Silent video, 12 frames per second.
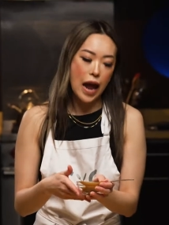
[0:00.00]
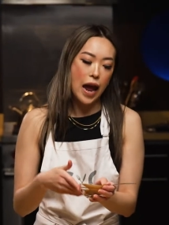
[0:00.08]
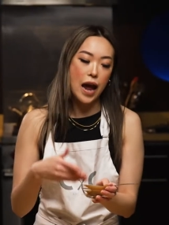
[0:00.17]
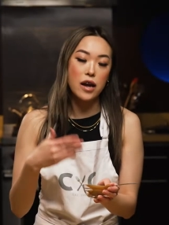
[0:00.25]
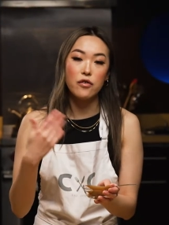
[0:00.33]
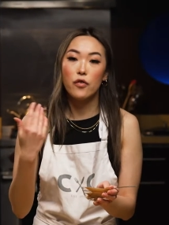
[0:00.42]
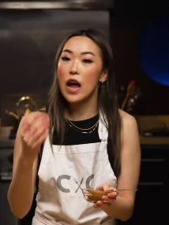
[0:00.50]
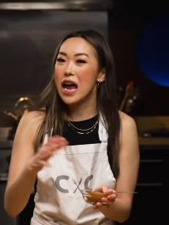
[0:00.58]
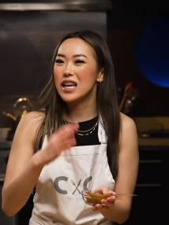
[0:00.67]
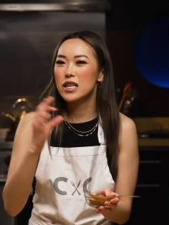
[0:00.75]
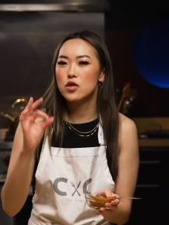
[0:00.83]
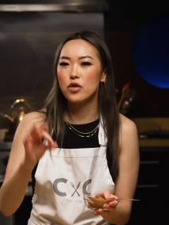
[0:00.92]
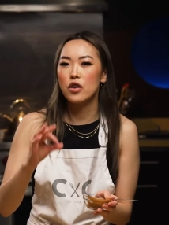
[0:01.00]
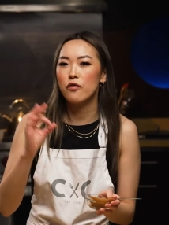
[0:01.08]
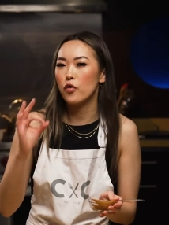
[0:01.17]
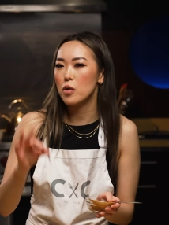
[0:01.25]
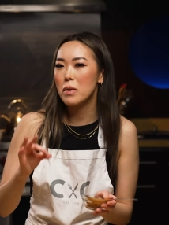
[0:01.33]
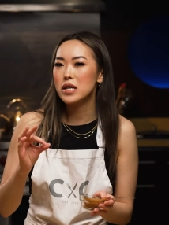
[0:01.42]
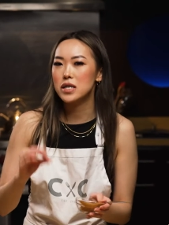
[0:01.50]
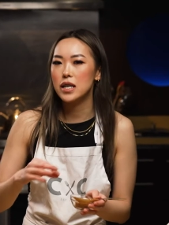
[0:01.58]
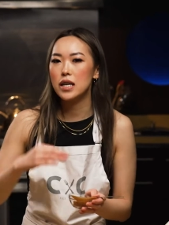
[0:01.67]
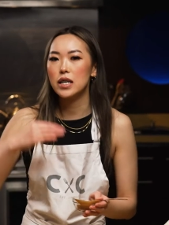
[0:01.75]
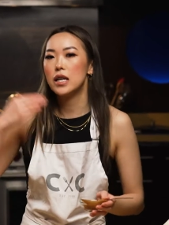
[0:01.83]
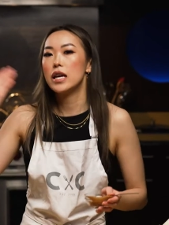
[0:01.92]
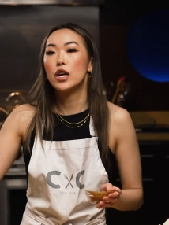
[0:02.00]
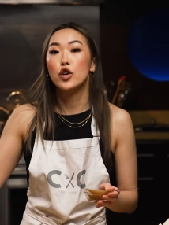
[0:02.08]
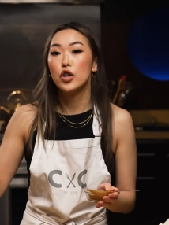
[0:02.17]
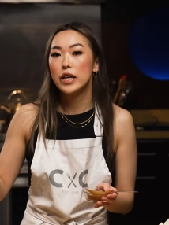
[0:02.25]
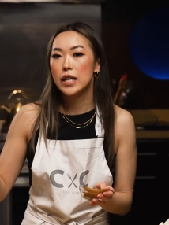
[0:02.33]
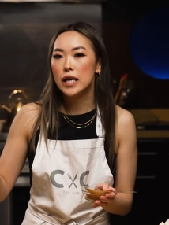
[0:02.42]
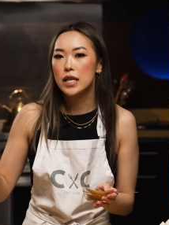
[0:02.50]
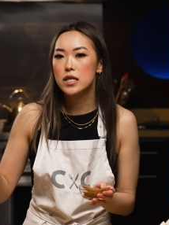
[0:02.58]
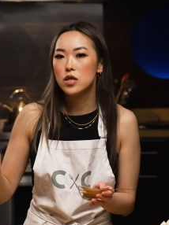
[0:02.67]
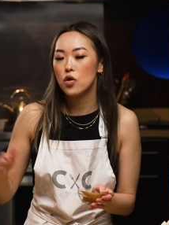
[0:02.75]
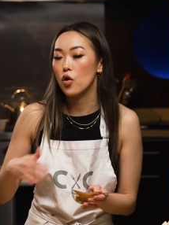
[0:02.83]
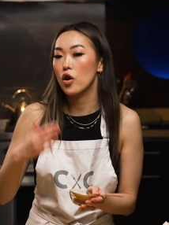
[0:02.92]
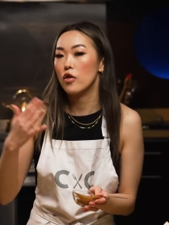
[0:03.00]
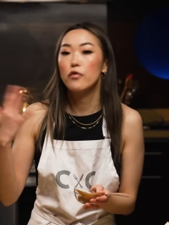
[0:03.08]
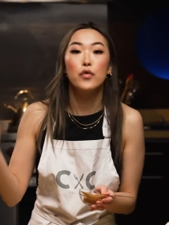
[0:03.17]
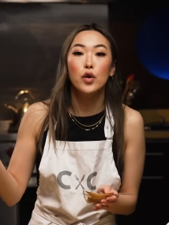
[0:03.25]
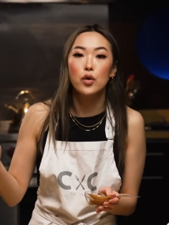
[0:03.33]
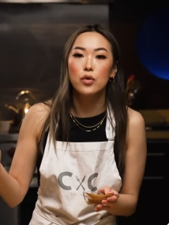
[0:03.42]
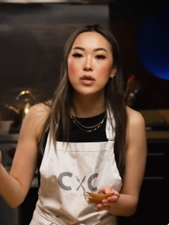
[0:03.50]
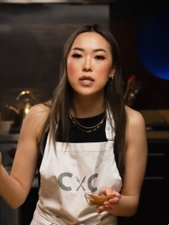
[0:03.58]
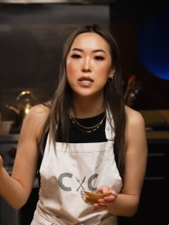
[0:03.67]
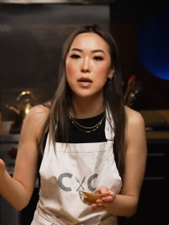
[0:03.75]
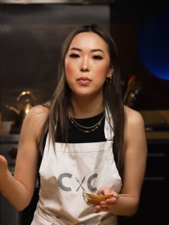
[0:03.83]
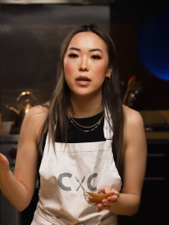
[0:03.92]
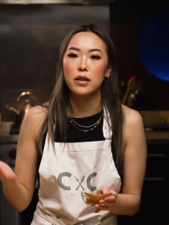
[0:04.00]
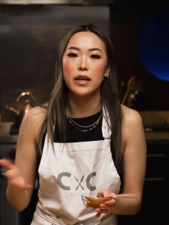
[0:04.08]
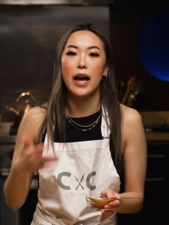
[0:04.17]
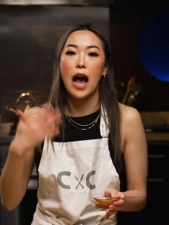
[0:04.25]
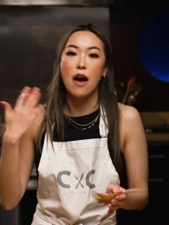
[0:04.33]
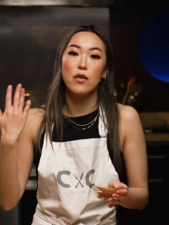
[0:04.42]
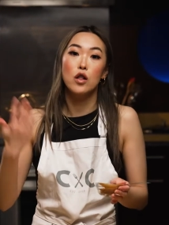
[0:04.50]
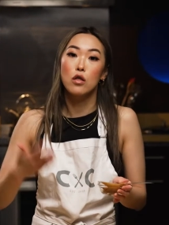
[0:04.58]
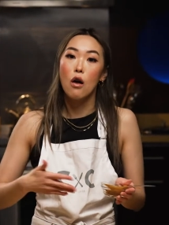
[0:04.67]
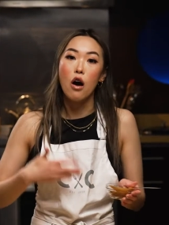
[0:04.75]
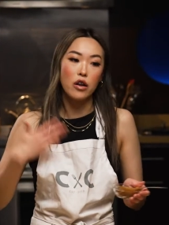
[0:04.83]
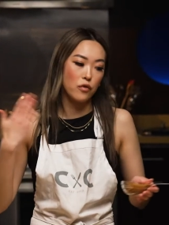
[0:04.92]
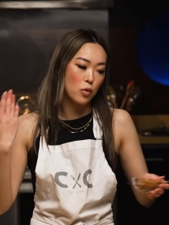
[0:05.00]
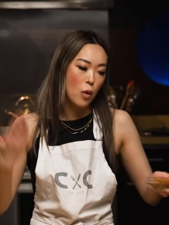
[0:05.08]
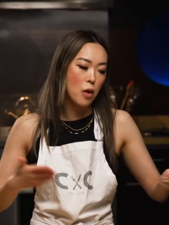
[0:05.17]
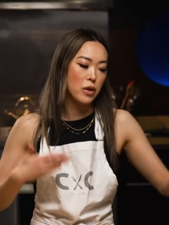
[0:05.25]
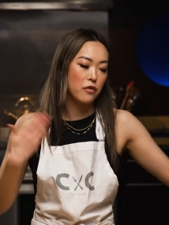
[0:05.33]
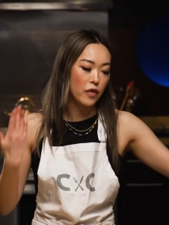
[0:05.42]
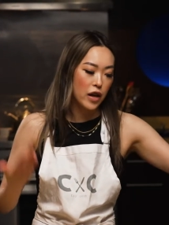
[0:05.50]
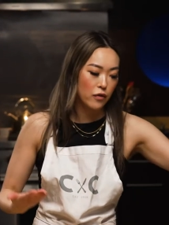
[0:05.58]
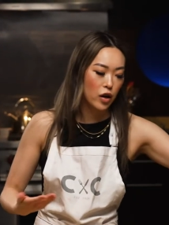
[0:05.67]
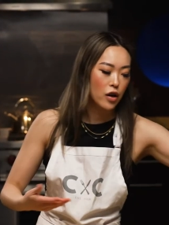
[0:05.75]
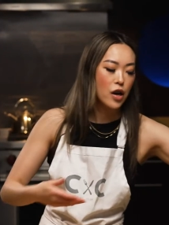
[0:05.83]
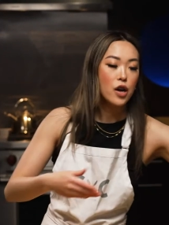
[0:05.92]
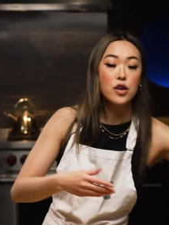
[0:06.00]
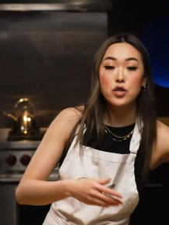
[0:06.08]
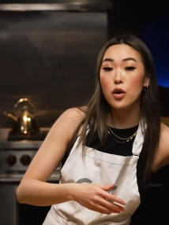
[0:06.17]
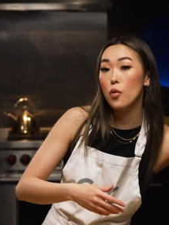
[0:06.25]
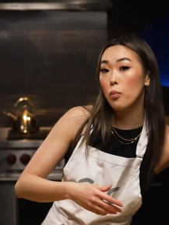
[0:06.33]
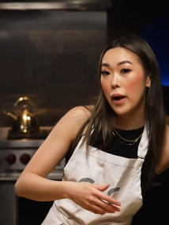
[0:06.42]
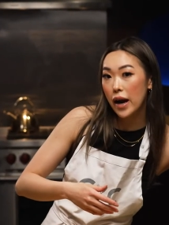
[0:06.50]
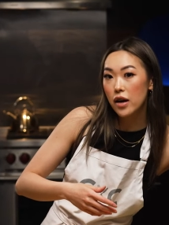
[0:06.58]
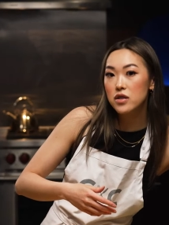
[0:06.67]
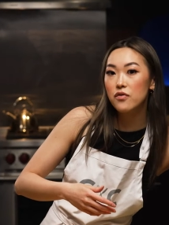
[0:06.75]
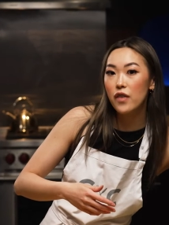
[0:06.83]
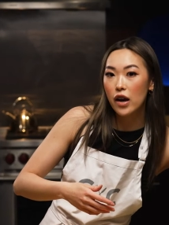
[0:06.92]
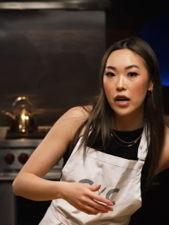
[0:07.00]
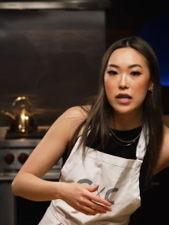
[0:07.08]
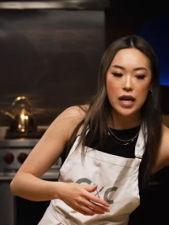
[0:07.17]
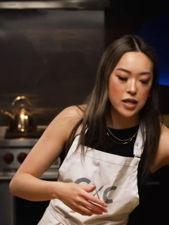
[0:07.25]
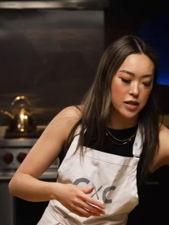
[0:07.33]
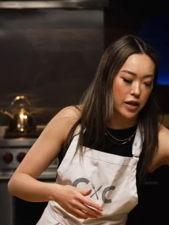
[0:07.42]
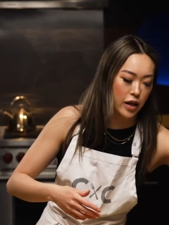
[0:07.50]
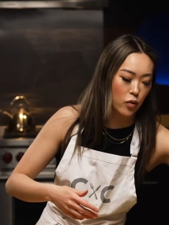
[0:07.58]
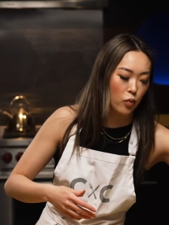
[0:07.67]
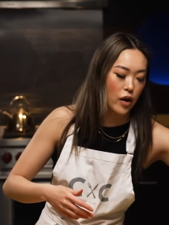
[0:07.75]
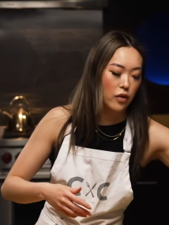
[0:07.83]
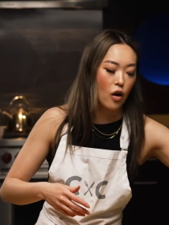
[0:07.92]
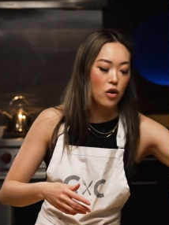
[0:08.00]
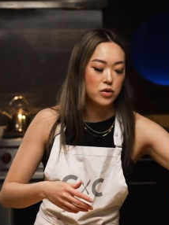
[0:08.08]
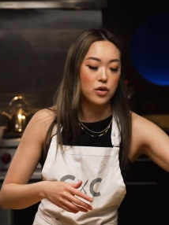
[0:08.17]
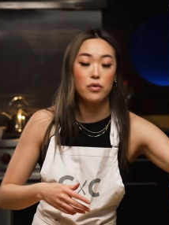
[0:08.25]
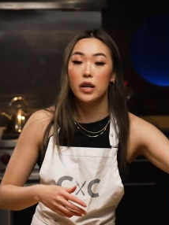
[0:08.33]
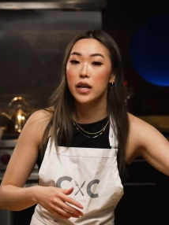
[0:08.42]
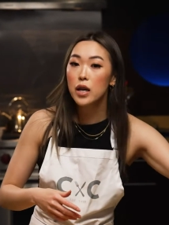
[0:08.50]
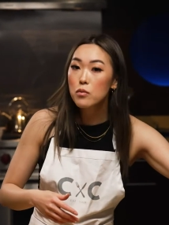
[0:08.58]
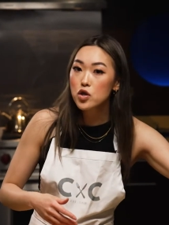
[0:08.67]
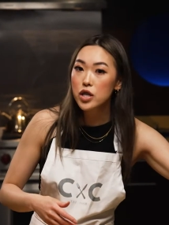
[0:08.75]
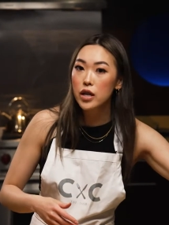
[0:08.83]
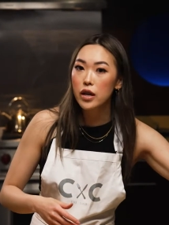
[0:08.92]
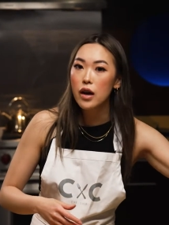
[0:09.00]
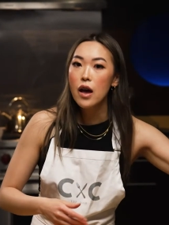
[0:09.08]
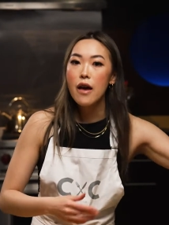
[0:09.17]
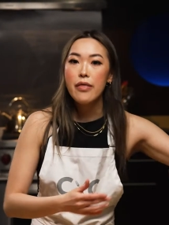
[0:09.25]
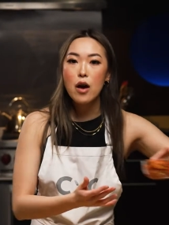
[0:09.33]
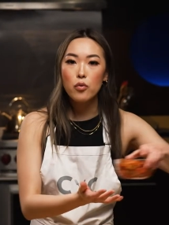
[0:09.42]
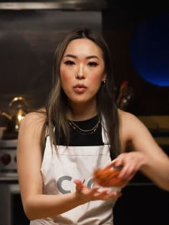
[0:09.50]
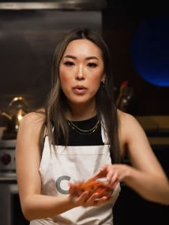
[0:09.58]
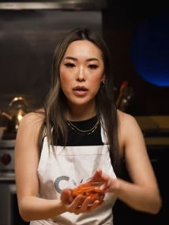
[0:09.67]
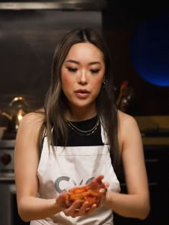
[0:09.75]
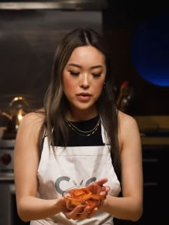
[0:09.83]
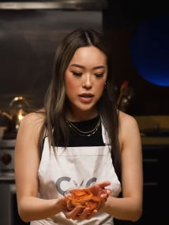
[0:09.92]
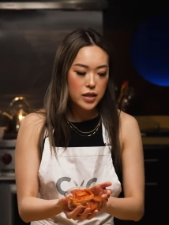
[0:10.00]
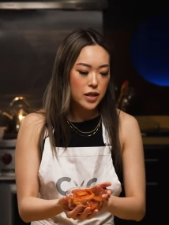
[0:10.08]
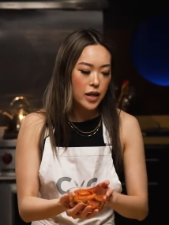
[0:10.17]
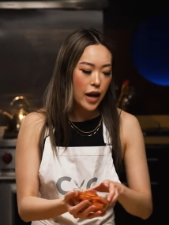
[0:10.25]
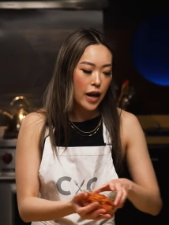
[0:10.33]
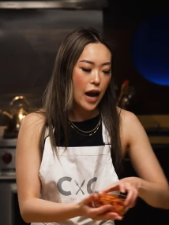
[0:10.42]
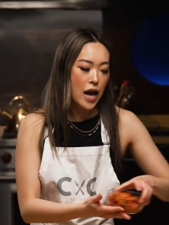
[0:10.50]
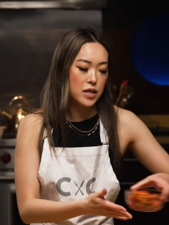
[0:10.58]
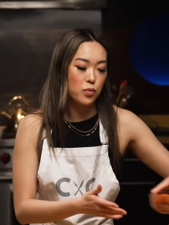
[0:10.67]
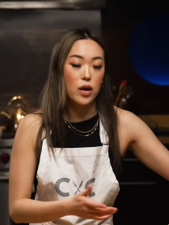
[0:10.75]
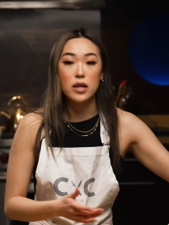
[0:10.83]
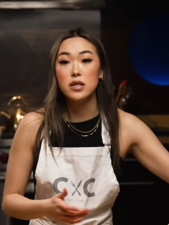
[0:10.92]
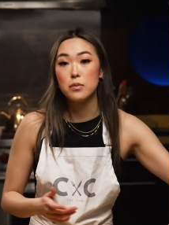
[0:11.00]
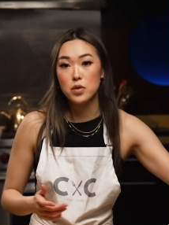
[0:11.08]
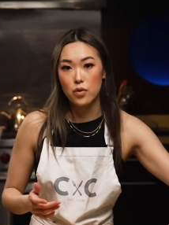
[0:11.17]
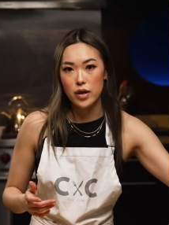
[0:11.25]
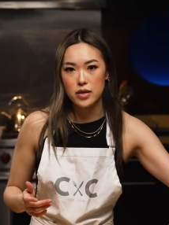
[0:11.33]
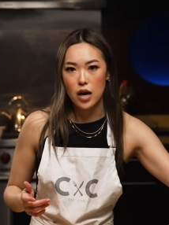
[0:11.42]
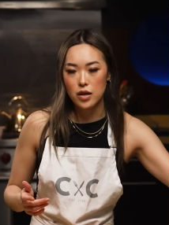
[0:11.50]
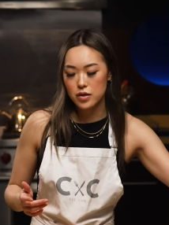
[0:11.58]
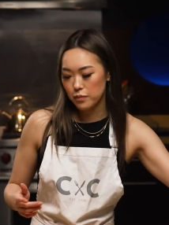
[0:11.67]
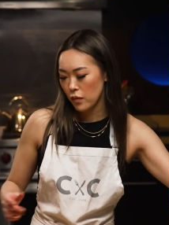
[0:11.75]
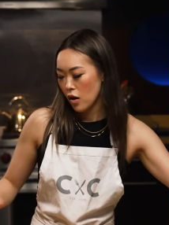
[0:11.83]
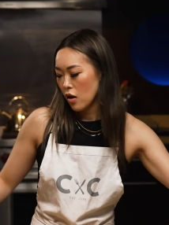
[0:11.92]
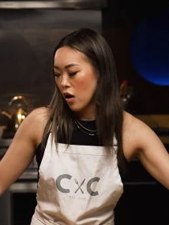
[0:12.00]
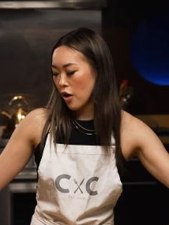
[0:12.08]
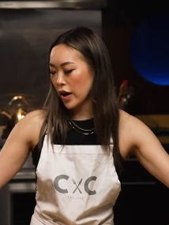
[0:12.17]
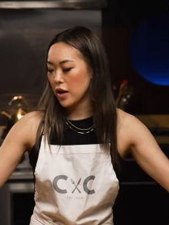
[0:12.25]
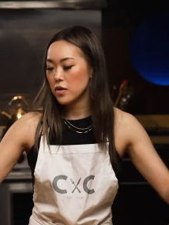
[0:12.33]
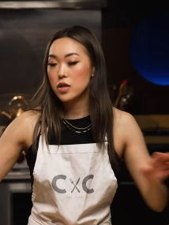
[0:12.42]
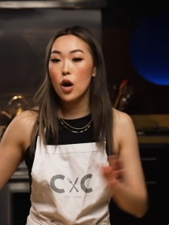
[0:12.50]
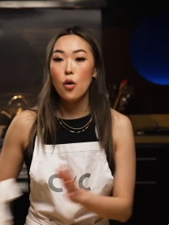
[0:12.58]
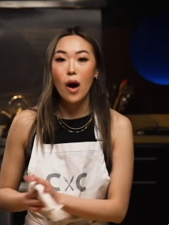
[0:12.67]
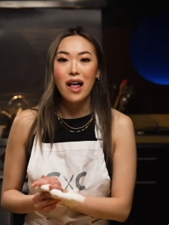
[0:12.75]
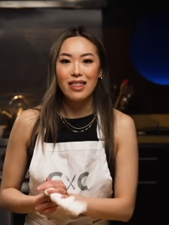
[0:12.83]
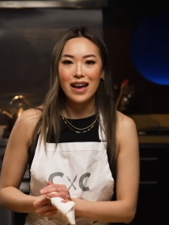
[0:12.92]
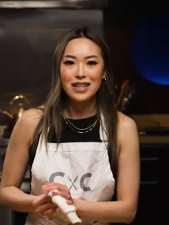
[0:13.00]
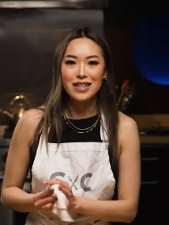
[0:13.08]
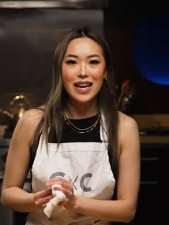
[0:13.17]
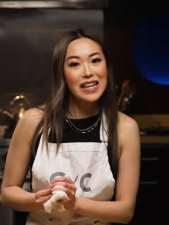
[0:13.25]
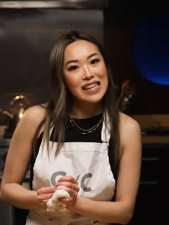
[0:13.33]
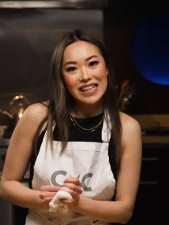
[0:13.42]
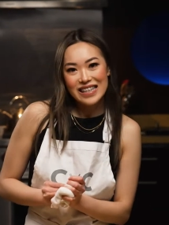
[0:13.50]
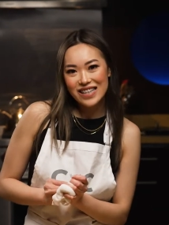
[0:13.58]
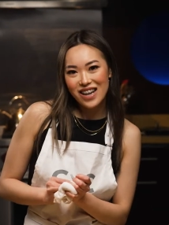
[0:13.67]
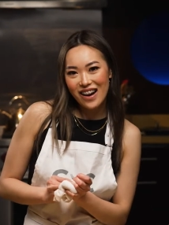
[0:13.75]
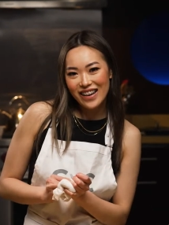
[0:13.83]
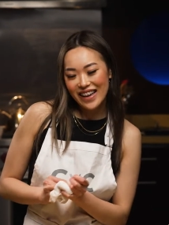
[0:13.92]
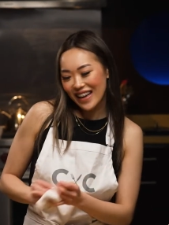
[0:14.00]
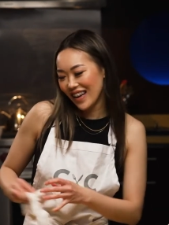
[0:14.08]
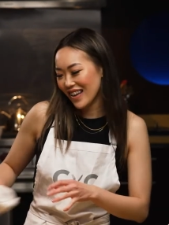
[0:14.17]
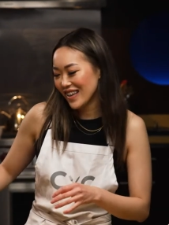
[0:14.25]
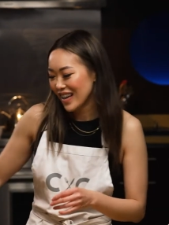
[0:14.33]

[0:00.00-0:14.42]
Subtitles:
and any sort of fermented ingredients or foods typically have a lot of umami flavor. So it pairs very nicely with also the kimchi that we'll be using today, as well as some soy sauce. Okay, so let's get started.